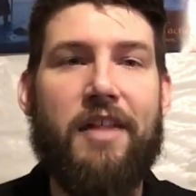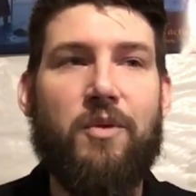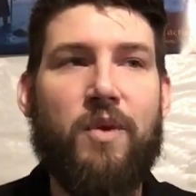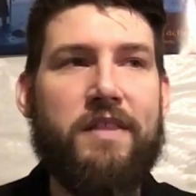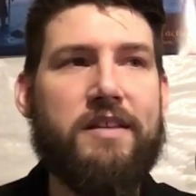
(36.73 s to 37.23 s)

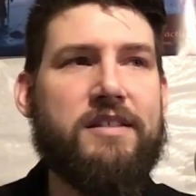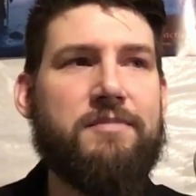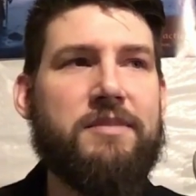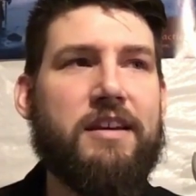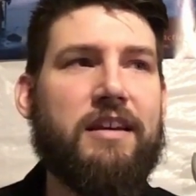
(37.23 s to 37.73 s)
the one that
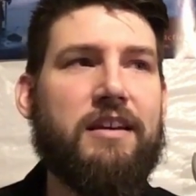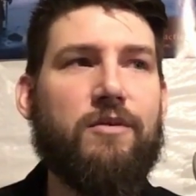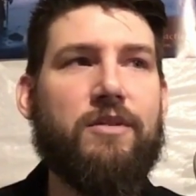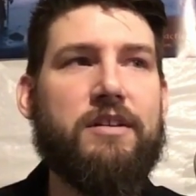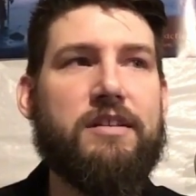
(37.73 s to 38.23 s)
seems like
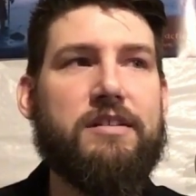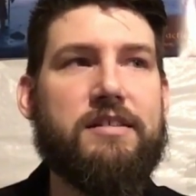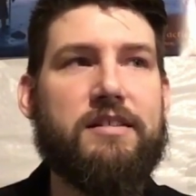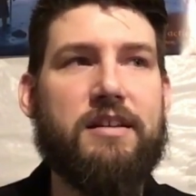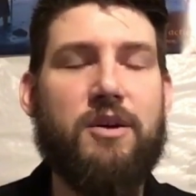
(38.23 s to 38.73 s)
it
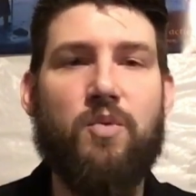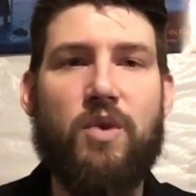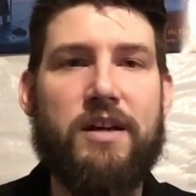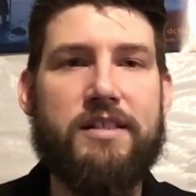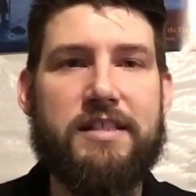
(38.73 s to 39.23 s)
was
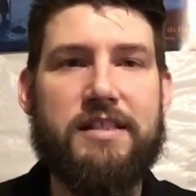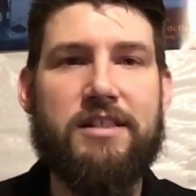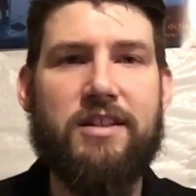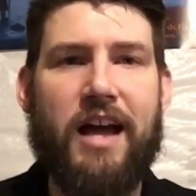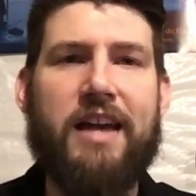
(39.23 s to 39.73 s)
and
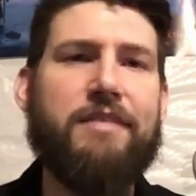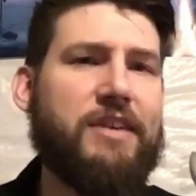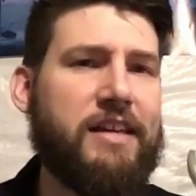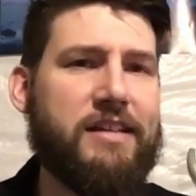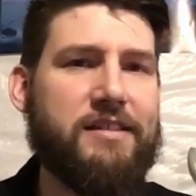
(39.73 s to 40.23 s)
still kind
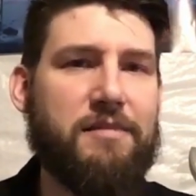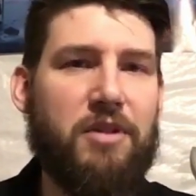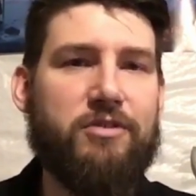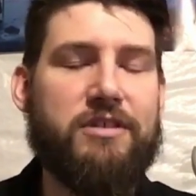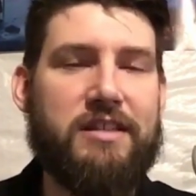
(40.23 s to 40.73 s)
of is the
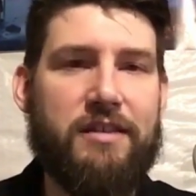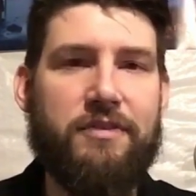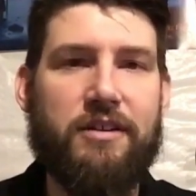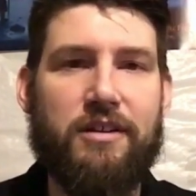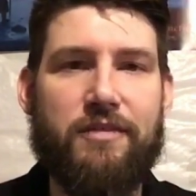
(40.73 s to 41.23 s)
most
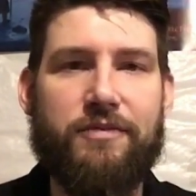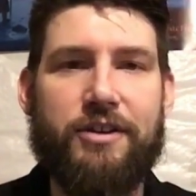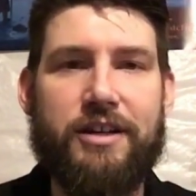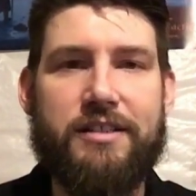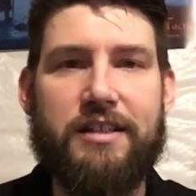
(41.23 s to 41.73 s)
difficult
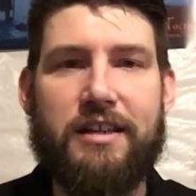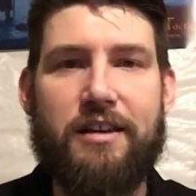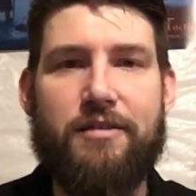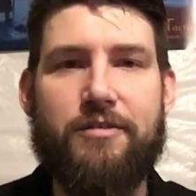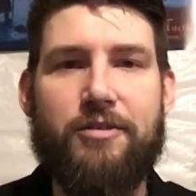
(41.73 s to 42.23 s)
for us to
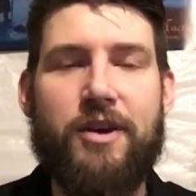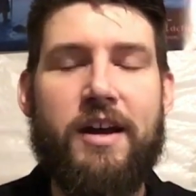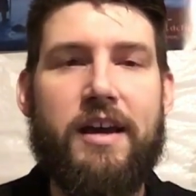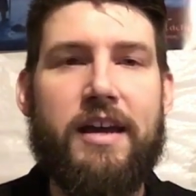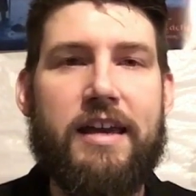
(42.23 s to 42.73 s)
get through,
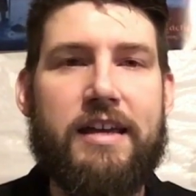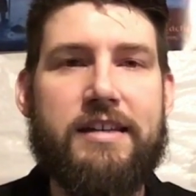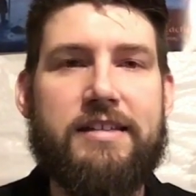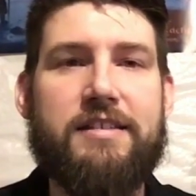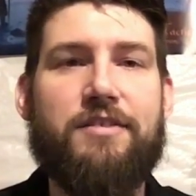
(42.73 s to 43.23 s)

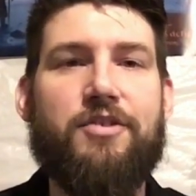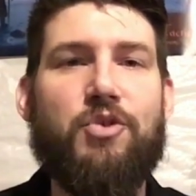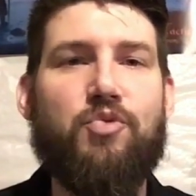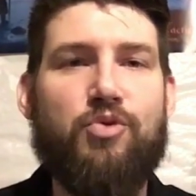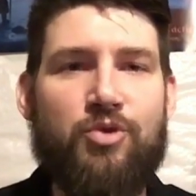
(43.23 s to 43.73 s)
is
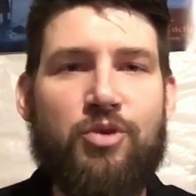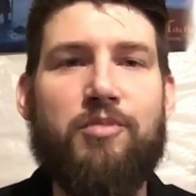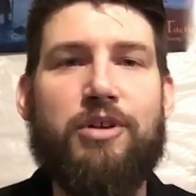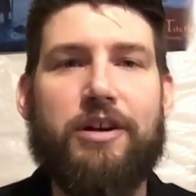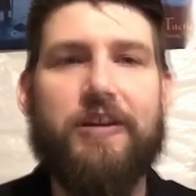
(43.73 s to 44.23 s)
the rule
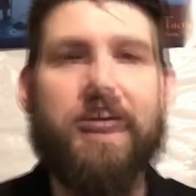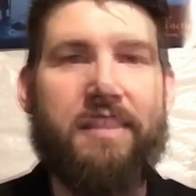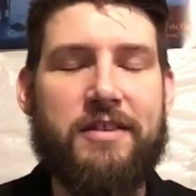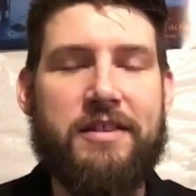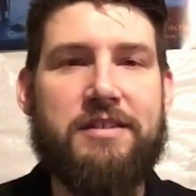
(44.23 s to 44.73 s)
book.
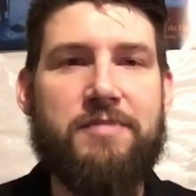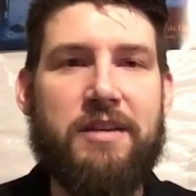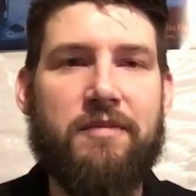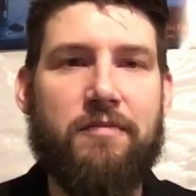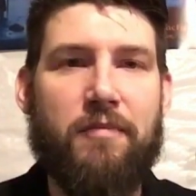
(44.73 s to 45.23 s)
Again, with this
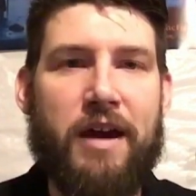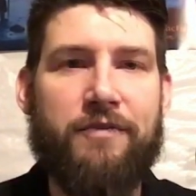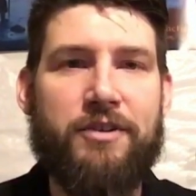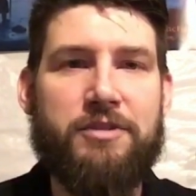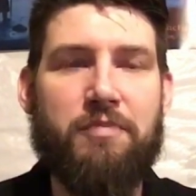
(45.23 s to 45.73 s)
being my
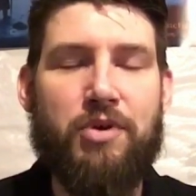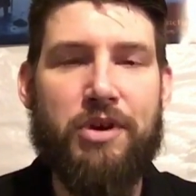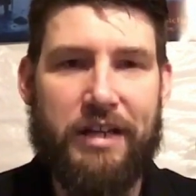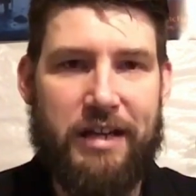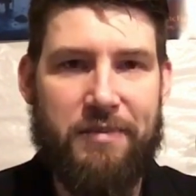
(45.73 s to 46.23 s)
first
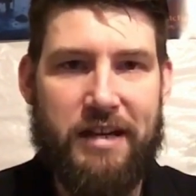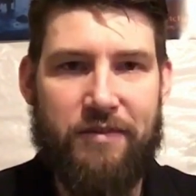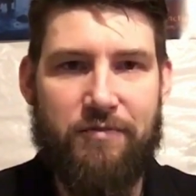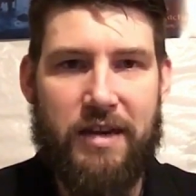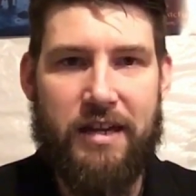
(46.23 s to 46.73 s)
board game that
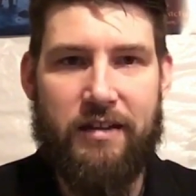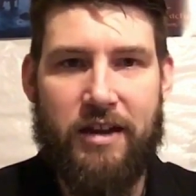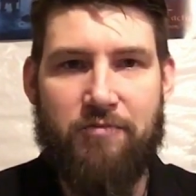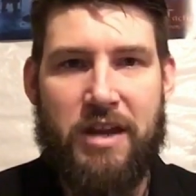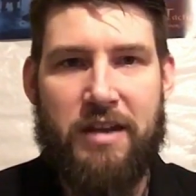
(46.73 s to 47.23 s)
I've made, and
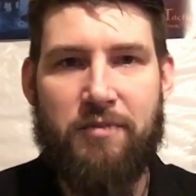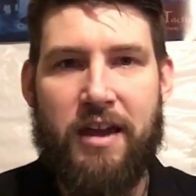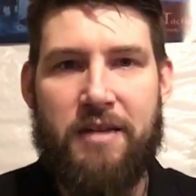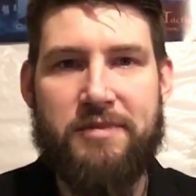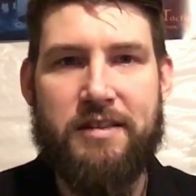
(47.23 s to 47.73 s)
I've made
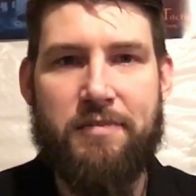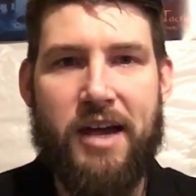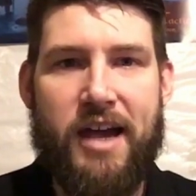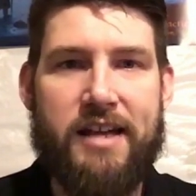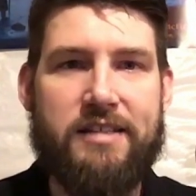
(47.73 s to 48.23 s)
games in the
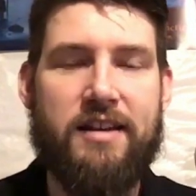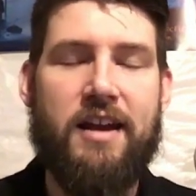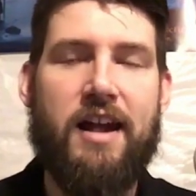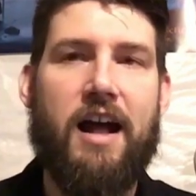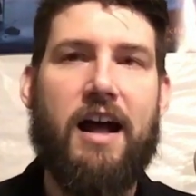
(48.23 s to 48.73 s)
past,
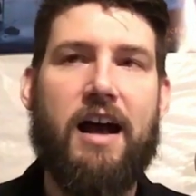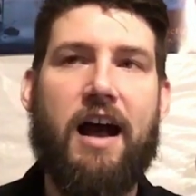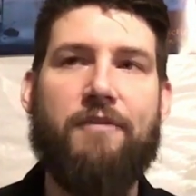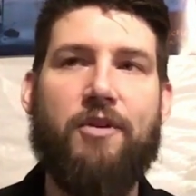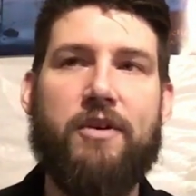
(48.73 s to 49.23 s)

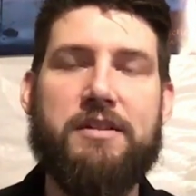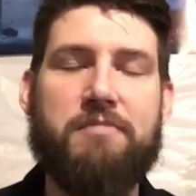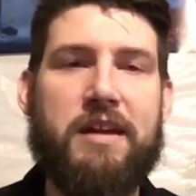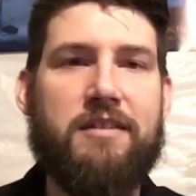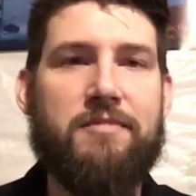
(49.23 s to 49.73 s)
I've always
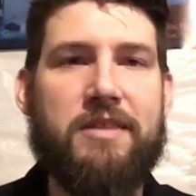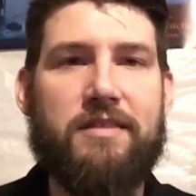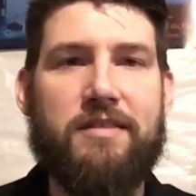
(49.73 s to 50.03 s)
made them